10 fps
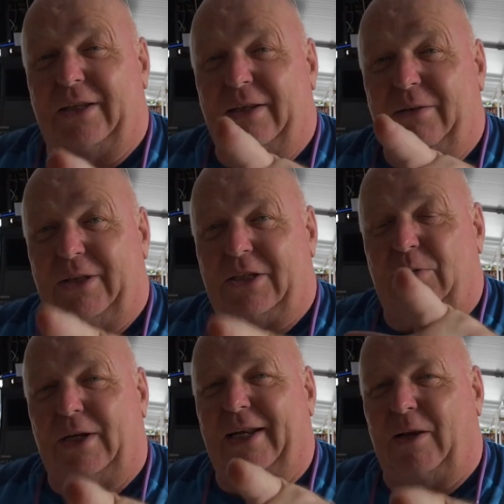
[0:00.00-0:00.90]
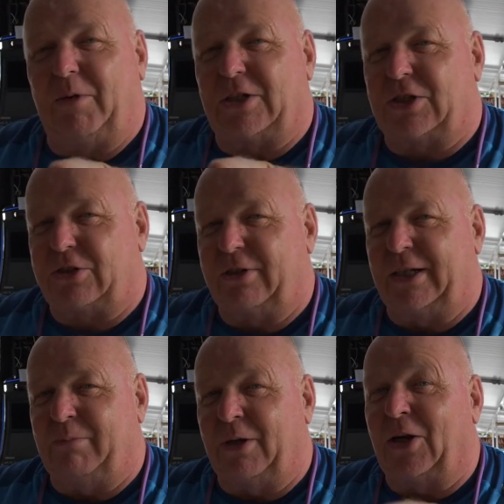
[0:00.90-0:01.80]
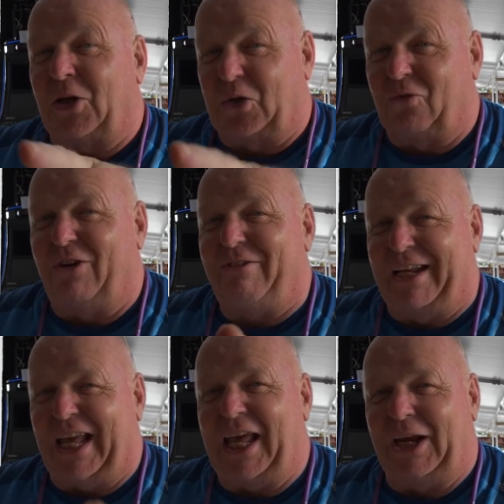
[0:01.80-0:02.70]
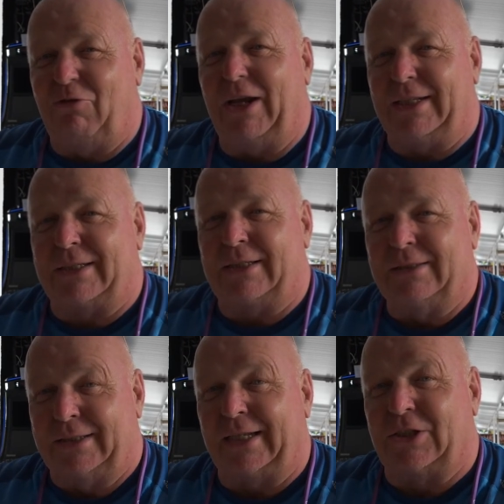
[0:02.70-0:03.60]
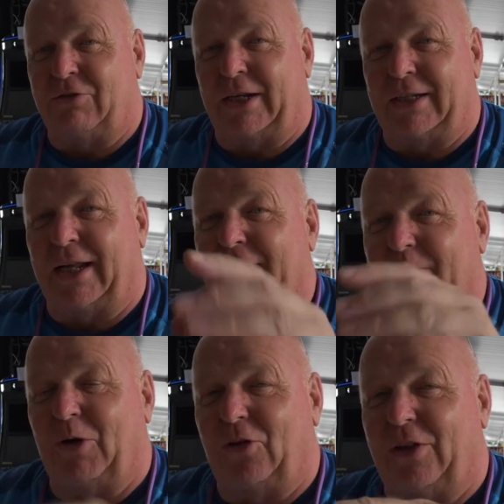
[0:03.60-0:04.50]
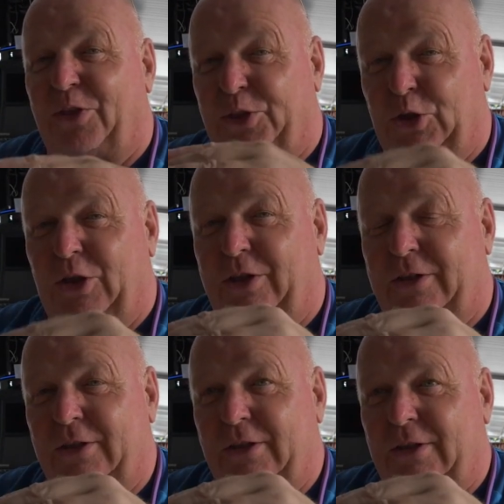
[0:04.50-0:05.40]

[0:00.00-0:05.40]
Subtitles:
this will allow me to stream at a very high rate, data rate, and I'm on the third.